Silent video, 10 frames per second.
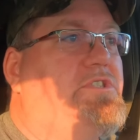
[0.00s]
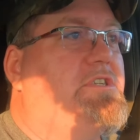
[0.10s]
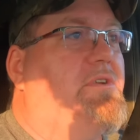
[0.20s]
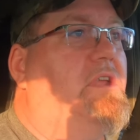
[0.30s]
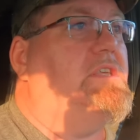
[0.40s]

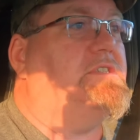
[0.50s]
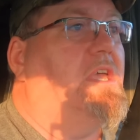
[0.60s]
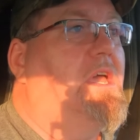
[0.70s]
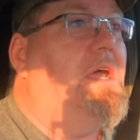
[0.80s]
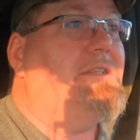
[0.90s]
series,
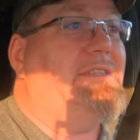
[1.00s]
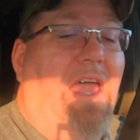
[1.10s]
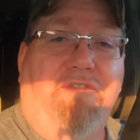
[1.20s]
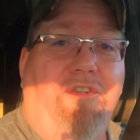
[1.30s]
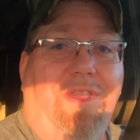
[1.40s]

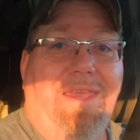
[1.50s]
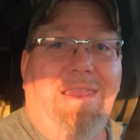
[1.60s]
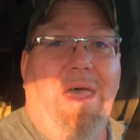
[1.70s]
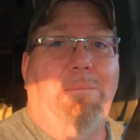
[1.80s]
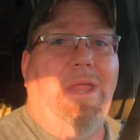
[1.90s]
definitely
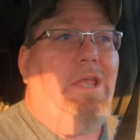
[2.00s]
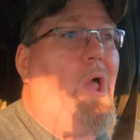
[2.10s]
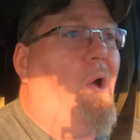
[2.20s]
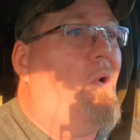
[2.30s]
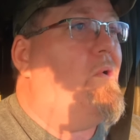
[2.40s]
let me
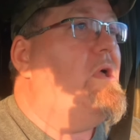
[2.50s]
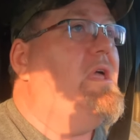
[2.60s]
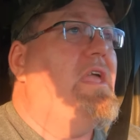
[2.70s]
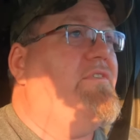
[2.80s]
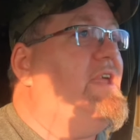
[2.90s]
know.
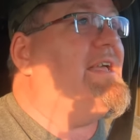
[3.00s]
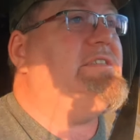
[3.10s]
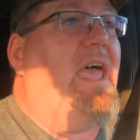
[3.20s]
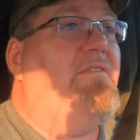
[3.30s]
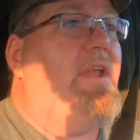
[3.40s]
If you guys
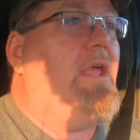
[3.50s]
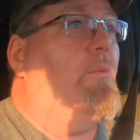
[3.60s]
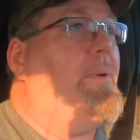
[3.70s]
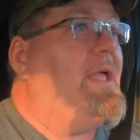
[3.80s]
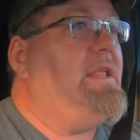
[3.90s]
have any
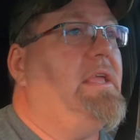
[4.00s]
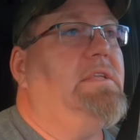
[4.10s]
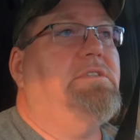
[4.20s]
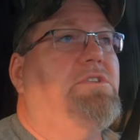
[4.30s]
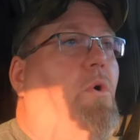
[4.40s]

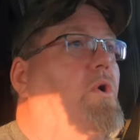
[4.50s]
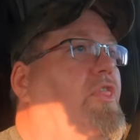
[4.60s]
opinions or